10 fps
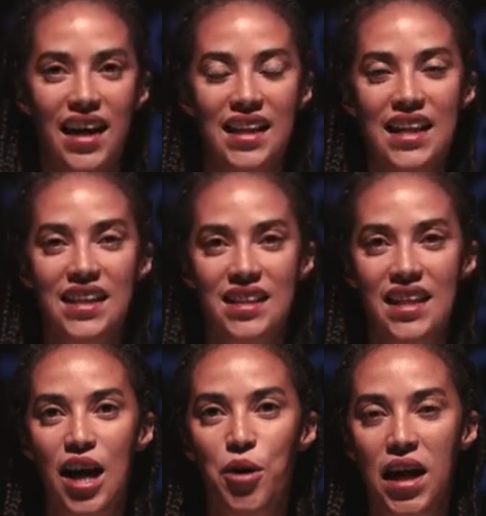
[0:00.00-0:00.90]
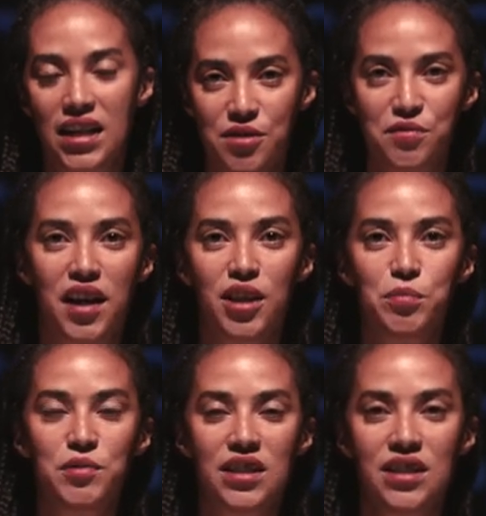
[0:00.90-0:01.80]
and that now I
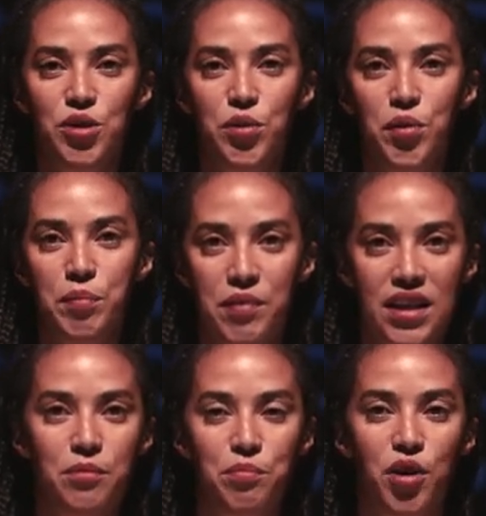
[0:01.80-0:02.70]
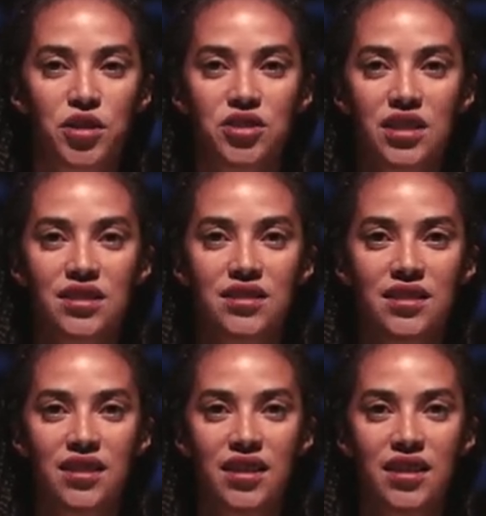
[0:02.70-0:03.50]
developed into a bigger project